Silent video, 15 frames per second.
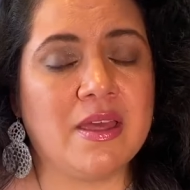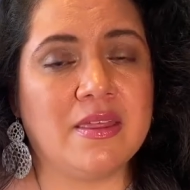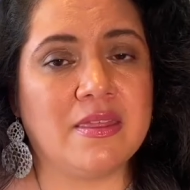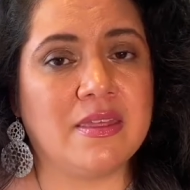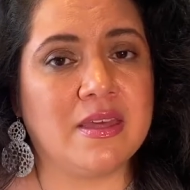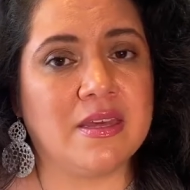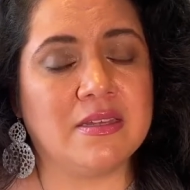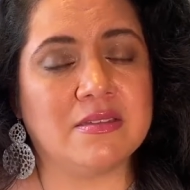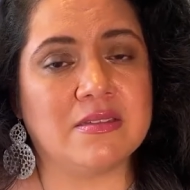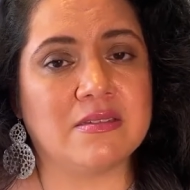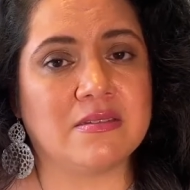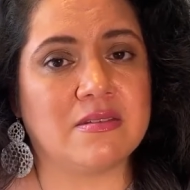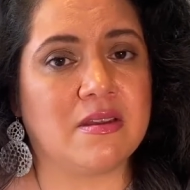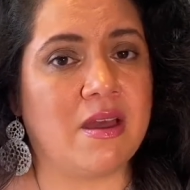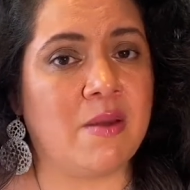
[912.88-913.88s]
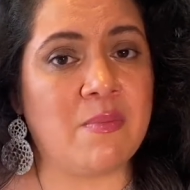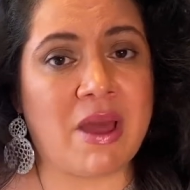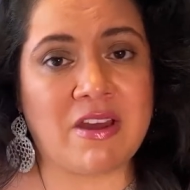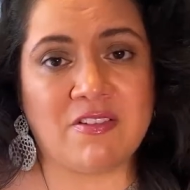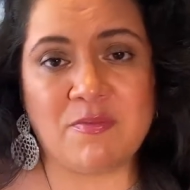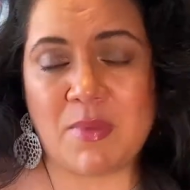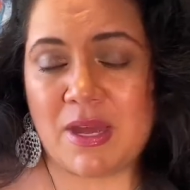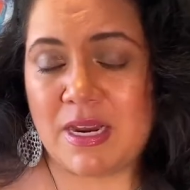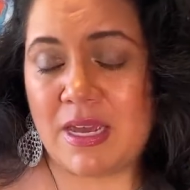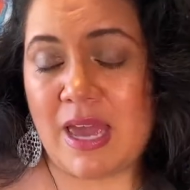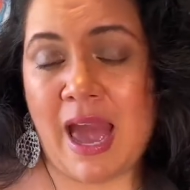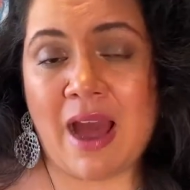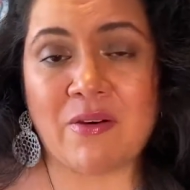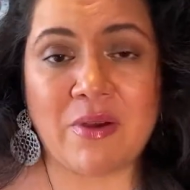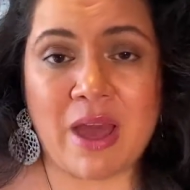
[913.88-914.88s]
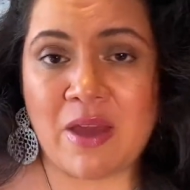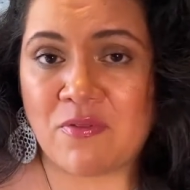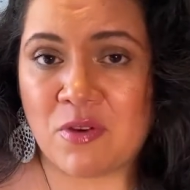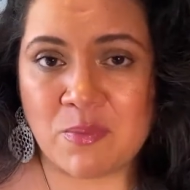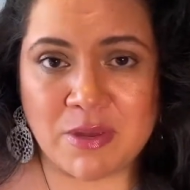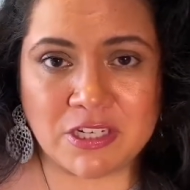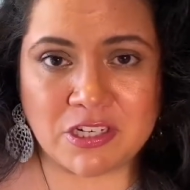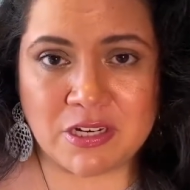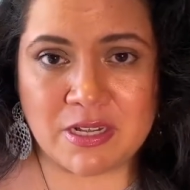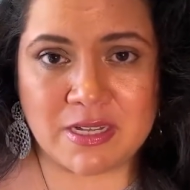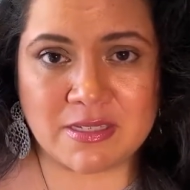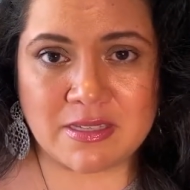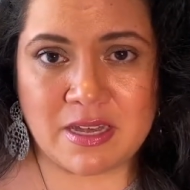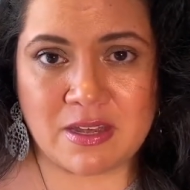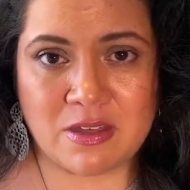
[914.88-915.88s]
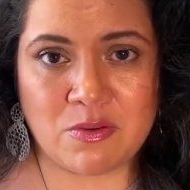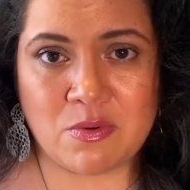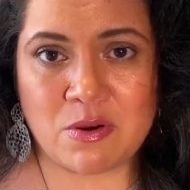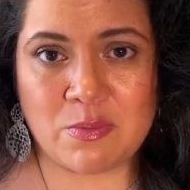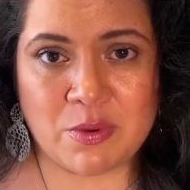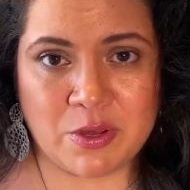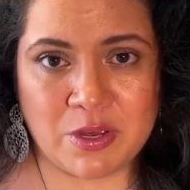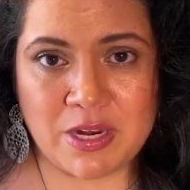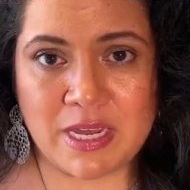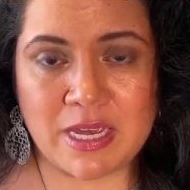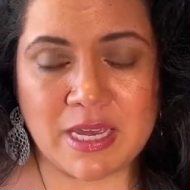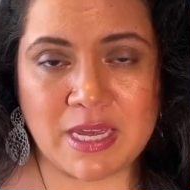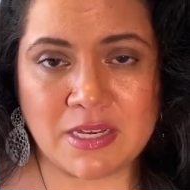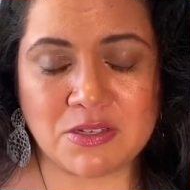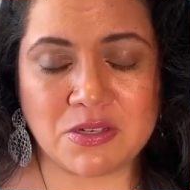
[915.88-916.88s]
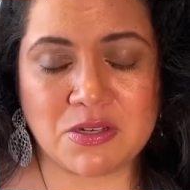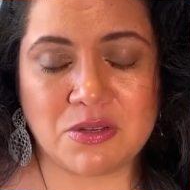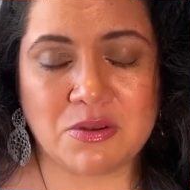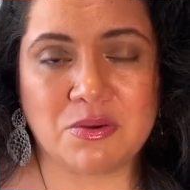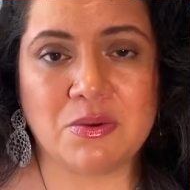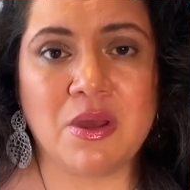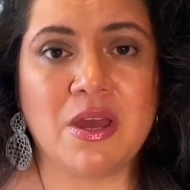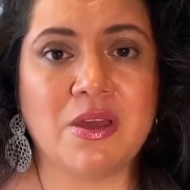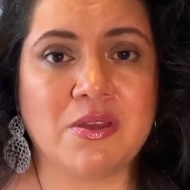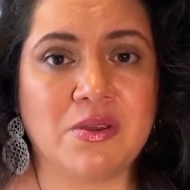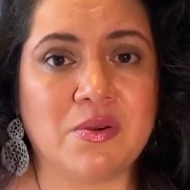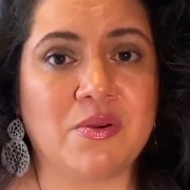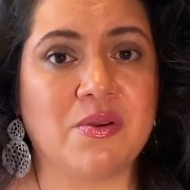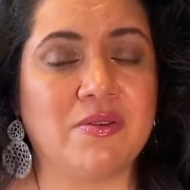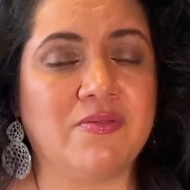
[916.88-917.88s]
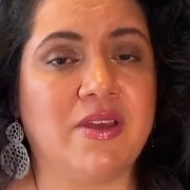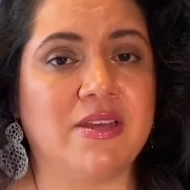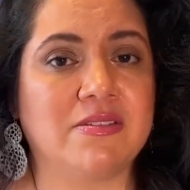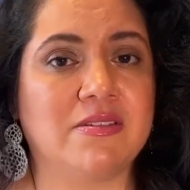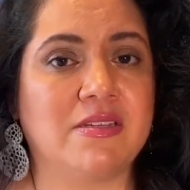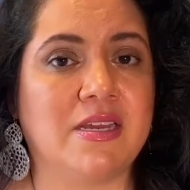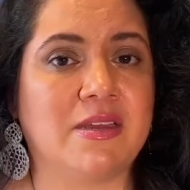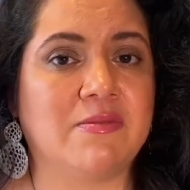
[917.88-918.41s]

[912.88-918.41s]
this amount of money, however much it is that you are putting into your investing